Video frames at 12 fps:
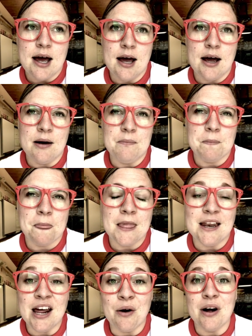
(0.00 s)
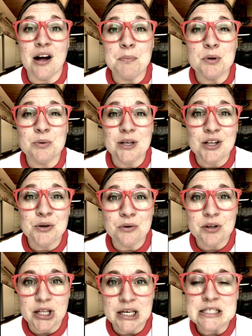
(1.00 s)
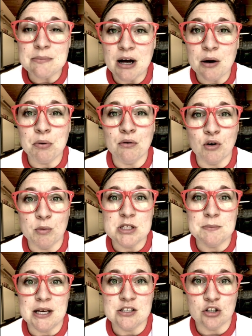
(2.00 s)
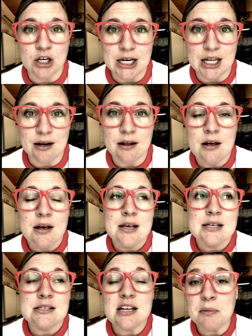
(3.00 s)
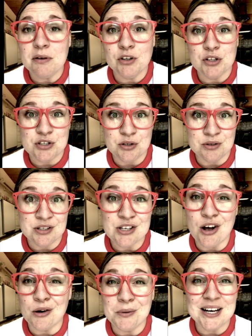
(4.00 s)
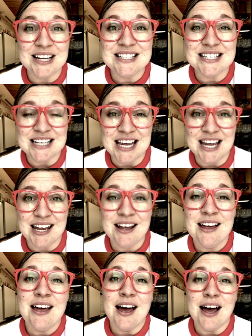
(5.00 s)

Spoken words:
Now, a couple of really cool things about performance-based grading. Some of your students already today,